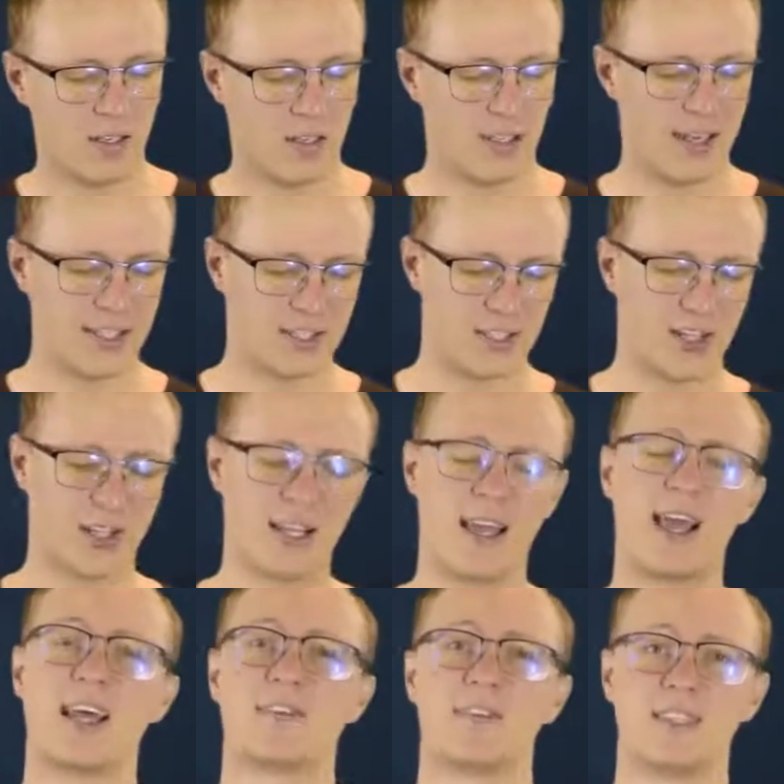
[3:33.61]
Let's look
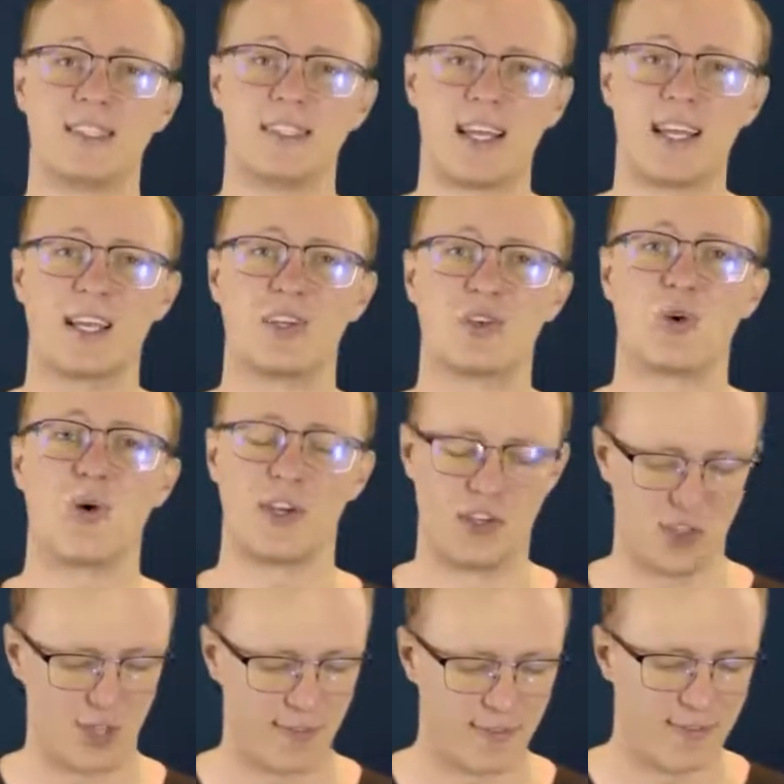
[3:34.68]
at the second
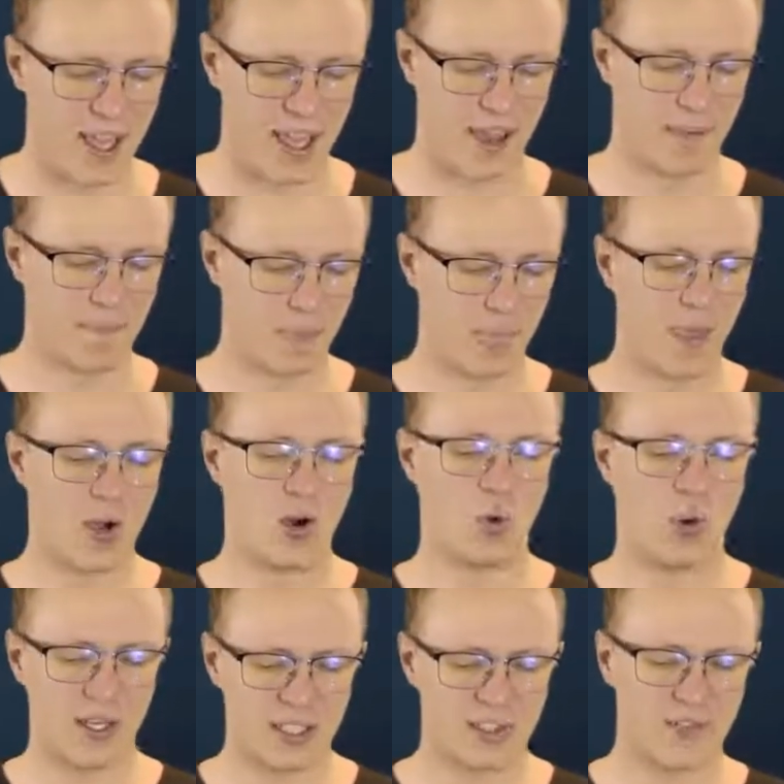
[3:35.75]
question there
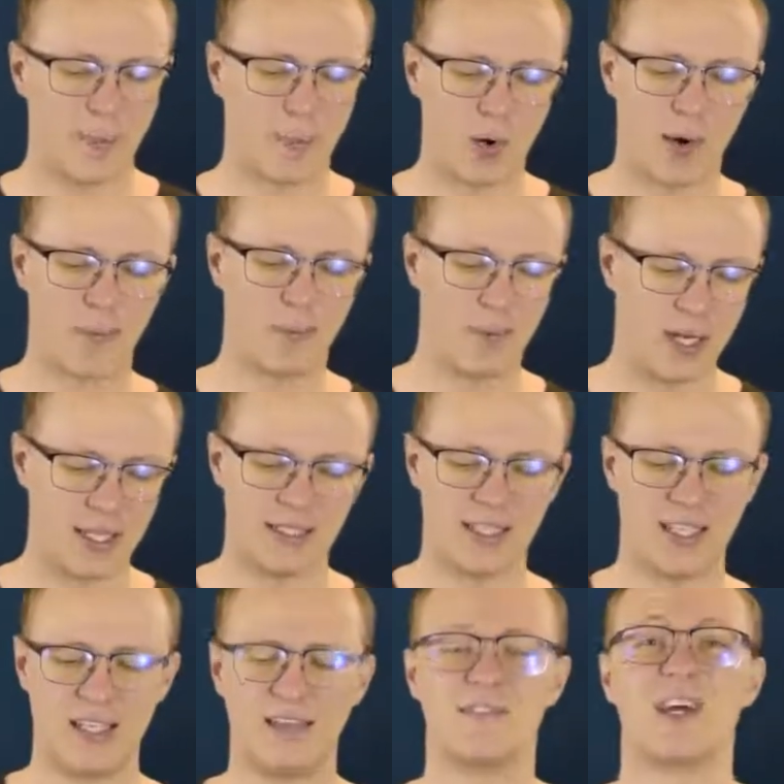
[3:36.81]
what is the
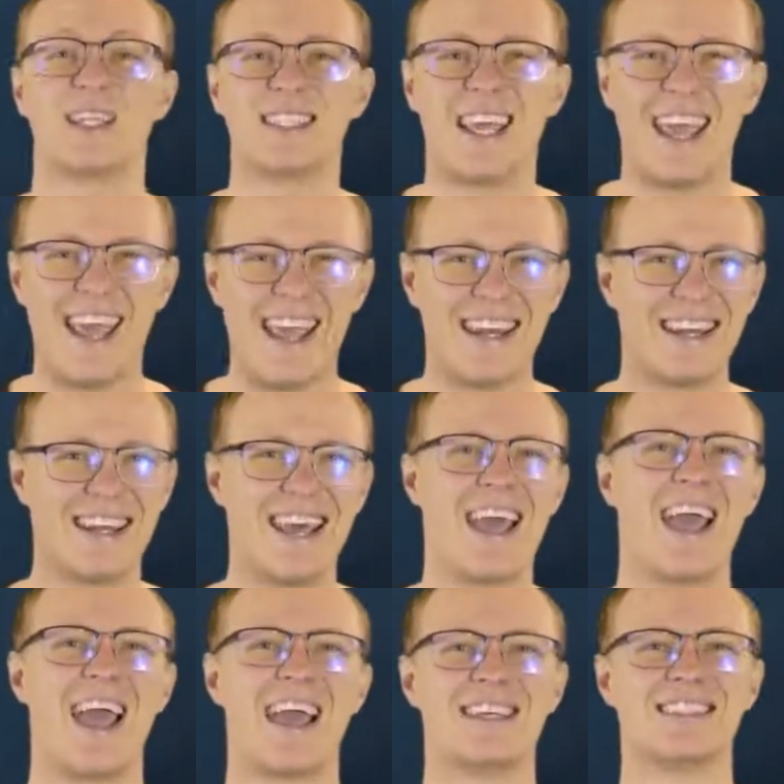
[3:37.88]
probability that n
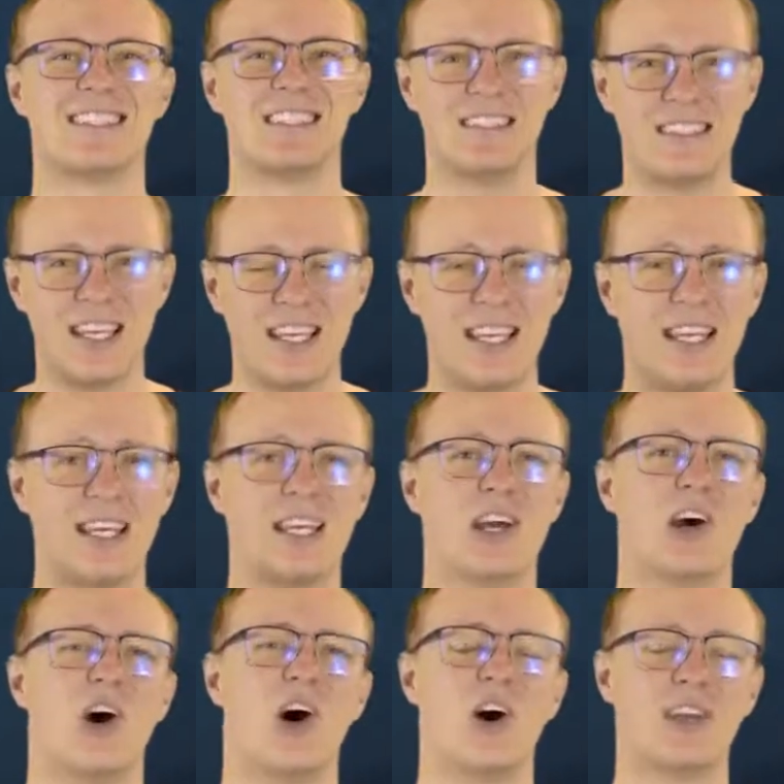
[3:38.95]
and t
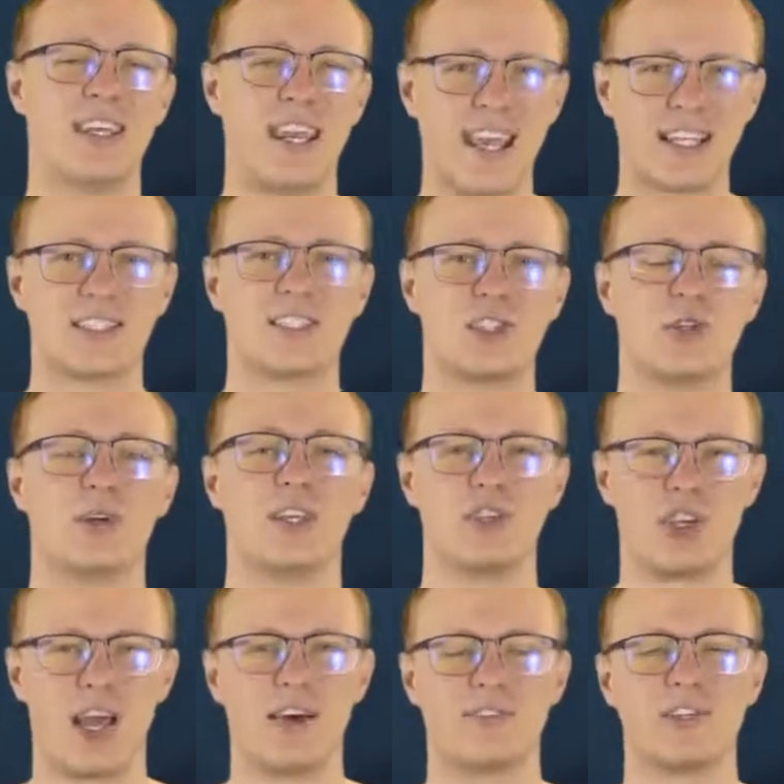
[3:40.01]
are next to
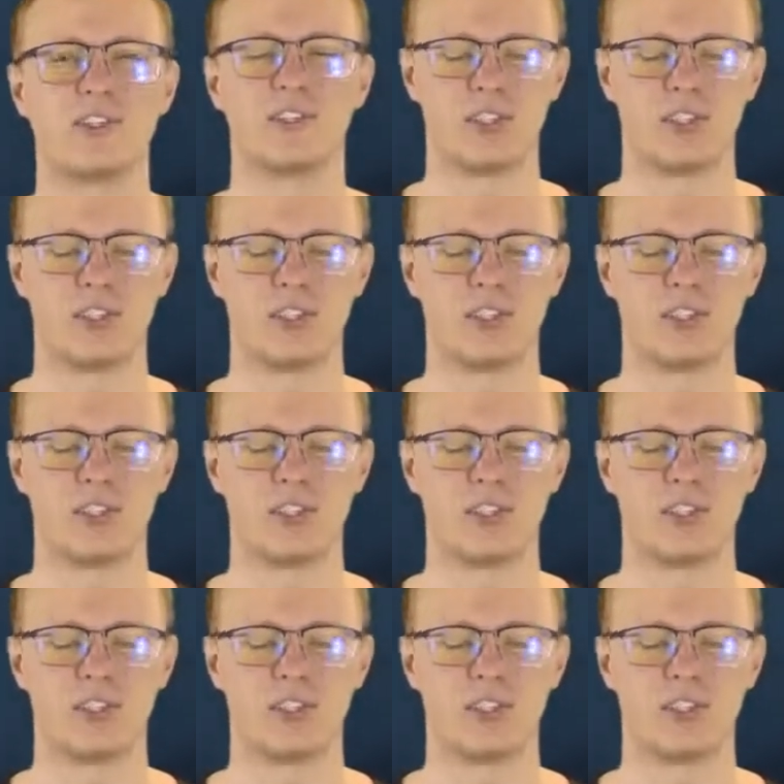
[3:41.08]
each other.